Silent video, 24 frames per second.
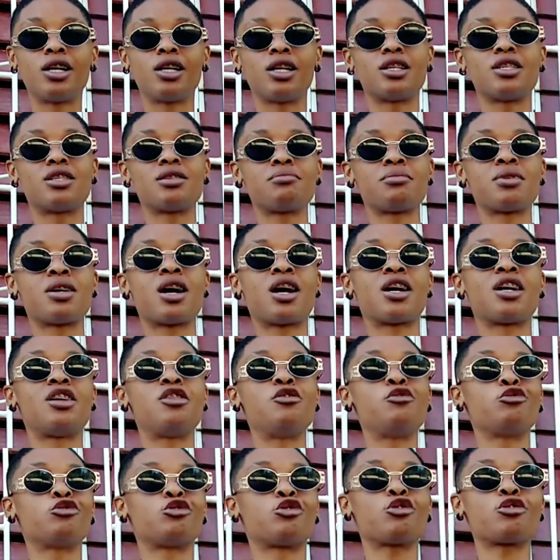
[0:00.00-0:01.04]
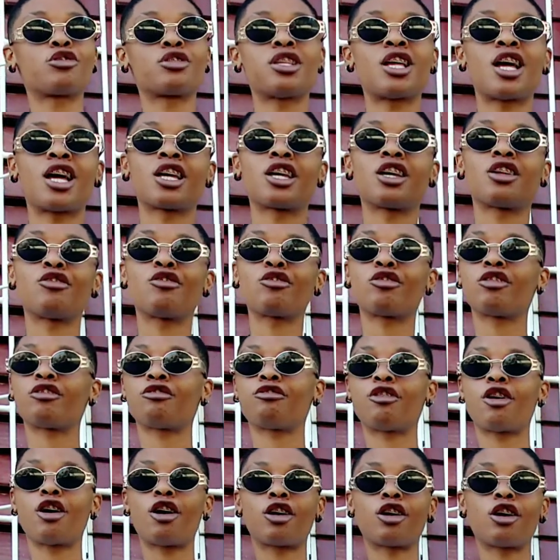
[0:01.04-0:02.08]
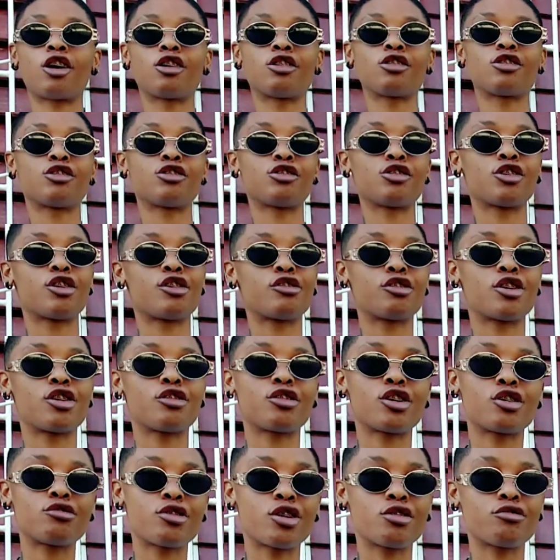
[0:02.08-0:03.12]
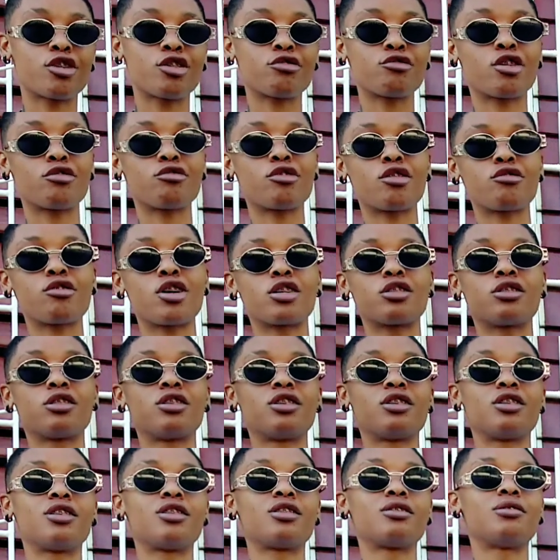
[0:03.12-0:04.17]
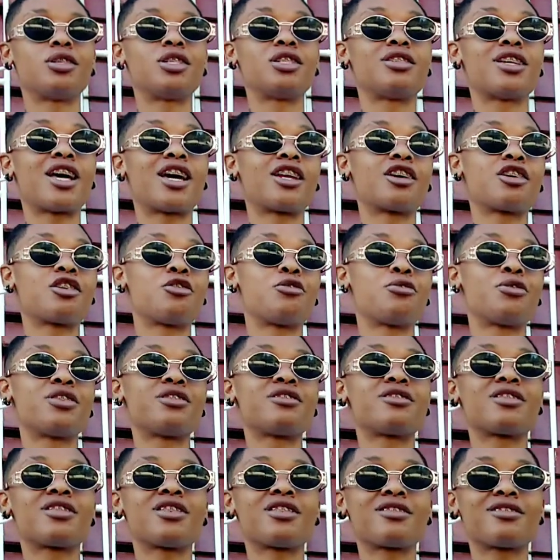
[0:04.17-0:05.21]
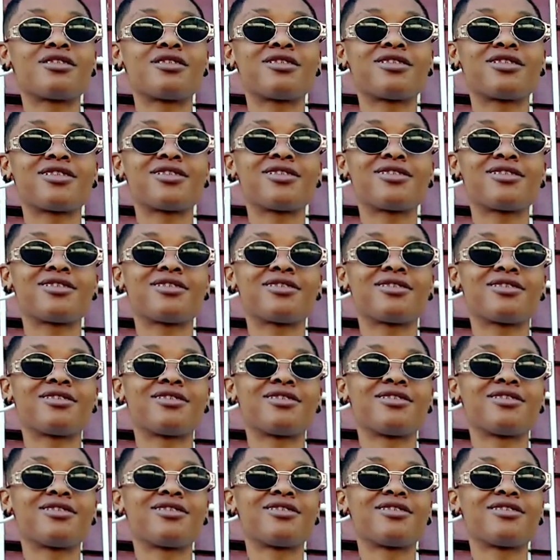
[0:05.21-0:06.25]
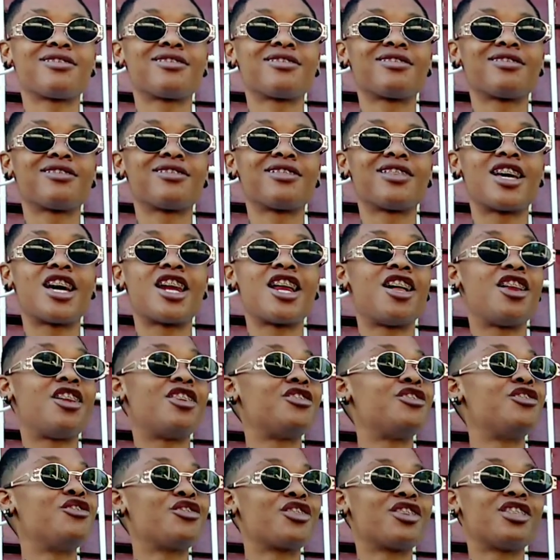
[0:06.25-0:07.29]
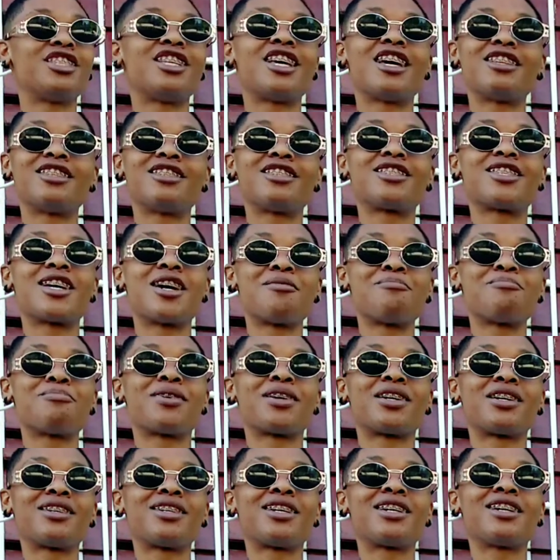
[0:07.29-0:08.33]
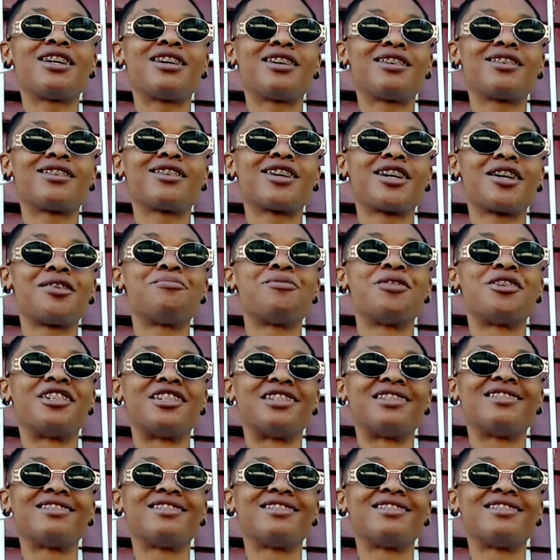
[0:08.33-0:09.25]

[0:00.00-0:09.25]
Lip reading: Isn't me? And you look just like your dirty father. Is that a coincidence? That I look dead stamp of a nigga? Come on.